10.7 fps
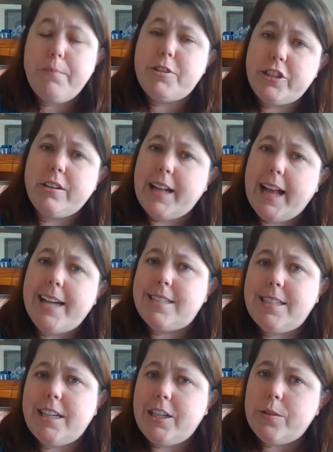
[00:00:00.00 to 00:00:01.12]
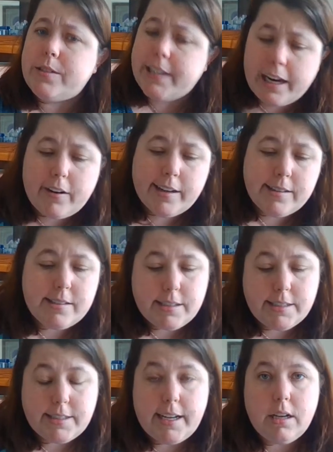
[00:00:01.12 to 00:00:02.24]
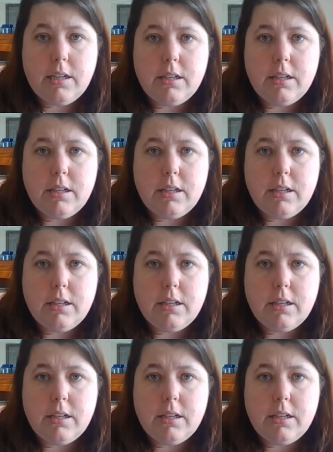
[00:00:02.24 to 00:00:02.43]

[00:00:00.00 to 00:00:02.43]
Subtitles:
sure glad to see you, Terrence, she said.